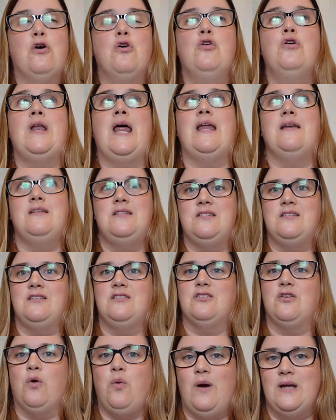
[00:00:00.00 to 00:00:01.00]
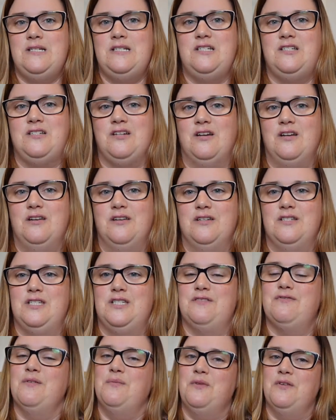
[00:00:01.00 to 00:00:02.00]
unanswered
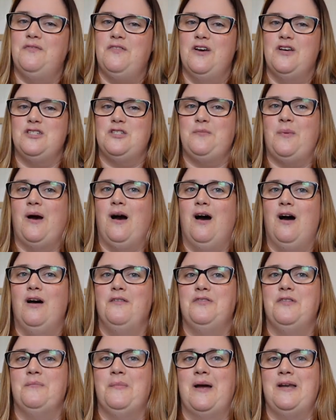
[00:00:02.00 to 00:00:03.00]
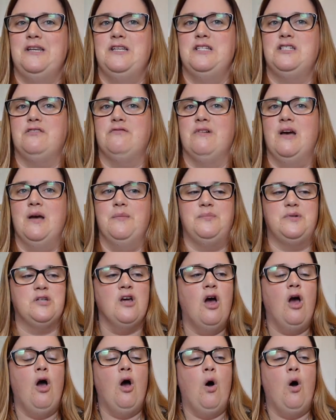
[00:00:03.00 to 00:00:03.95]
questions from the first part of the manuscript.